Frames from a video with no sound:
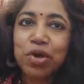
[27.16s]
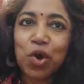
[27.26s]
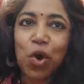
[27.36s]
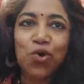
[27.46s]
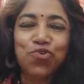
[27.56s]

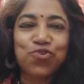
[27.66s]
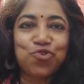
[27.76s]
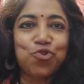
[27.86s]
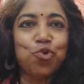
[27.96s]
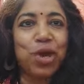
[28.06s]
Because
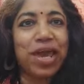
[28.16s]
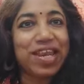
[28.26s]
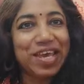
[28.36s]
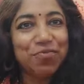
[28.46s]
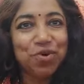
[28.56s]
to do
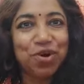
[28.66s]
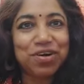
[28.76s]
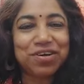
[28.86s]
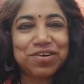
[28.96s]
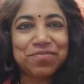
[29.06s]
any
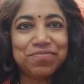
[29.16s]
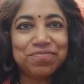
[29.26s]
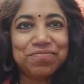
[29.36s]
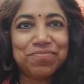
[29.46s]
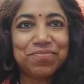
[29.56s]
work
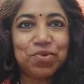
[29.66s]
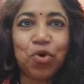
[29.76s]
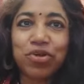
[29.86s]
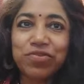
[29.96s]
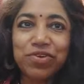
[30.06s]

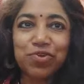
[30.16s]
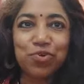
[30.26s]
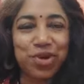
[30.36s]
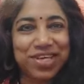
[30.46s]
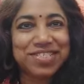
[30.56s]
or even
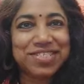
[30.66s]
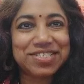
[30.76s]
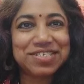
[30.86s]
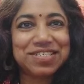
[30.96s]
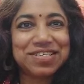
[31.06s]
to
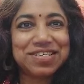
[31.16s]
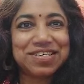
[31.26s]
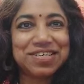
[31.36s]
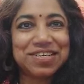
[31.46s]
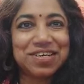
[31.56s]
rest
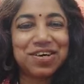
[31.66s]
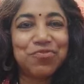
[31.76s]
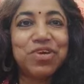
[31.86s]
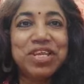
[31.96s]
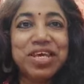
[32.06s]

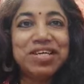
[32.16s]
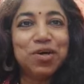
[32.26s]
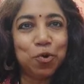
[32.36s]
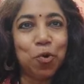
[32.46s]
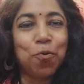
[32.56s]
we
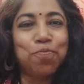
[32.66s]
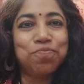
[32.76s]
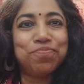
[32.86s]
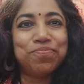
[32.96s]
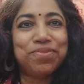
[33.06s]
need a
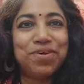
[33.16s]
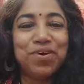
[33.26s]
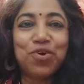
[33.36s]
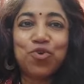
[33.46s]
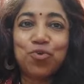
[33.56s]
home
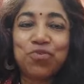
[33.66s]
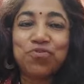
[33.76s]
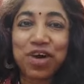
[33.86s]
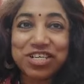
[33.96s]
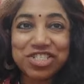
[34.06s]
to be
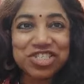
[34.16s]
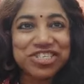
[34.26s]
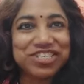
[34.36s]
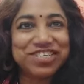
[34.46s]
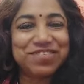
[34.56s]

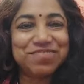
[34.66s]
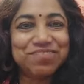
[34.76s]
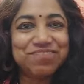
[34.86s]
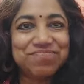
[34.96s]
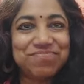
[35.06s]
functional
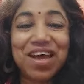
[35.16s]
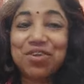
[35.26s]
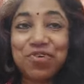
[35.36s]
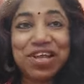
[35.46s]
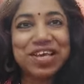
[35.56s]

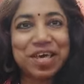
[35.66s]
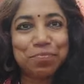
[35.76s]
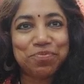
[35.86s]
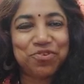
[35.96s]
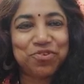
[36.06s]
and well
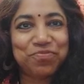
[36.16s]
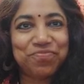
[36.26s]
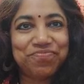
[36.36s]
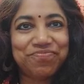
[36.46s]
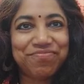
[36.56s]
kept.
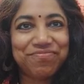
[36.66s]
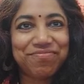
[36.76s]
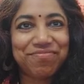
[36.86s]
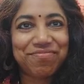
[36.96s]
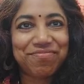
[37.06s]

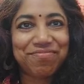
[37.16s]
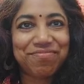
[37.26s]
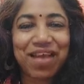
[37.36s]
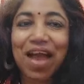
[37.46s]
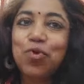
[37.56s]

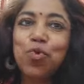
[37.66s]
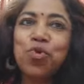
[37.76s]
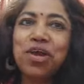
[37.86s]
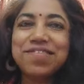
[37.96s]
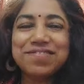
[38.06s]
And
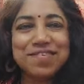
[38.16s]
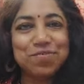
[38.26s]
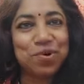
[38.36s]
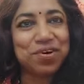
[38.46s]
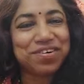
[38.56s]
who does
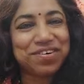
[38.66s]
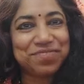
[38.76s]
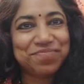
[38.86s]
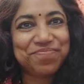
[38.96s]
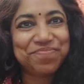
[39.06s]
this work?